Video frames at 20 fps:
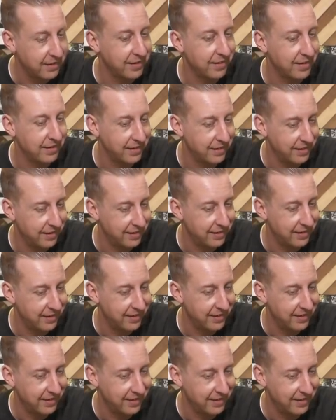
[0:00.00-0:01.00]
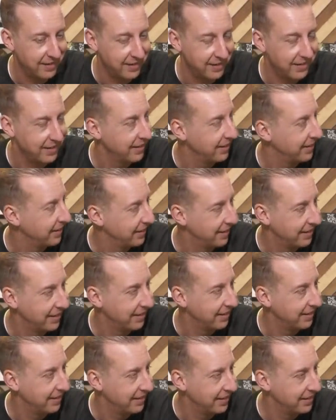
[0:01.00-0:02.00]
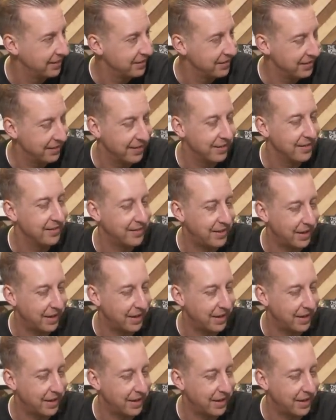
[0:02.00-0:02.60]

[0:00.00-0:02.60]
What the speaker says: [no speech]